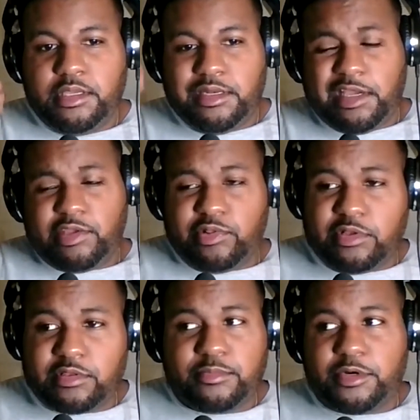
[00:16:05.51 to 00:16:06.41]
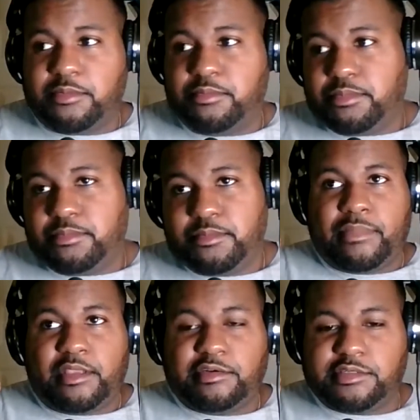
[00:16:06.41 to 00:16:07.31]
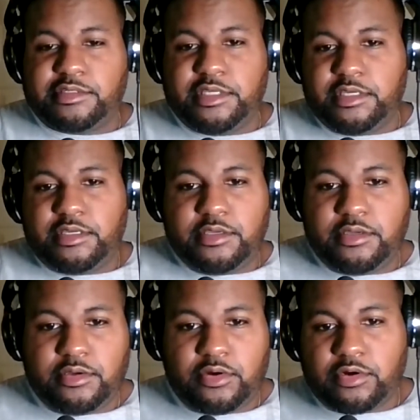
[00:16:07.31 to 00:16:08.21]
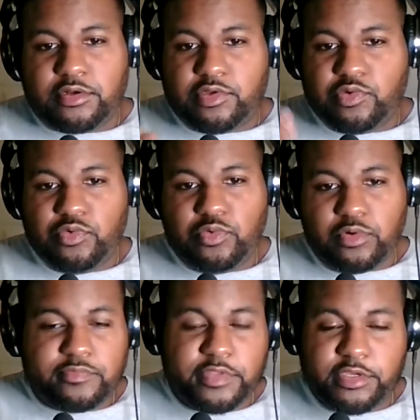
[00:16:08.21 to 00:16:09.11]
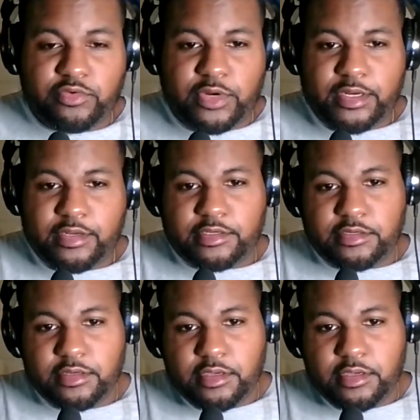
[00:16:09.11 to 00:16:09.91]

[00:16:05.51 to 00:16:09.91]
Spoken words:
that you look them up because they are two of the greatest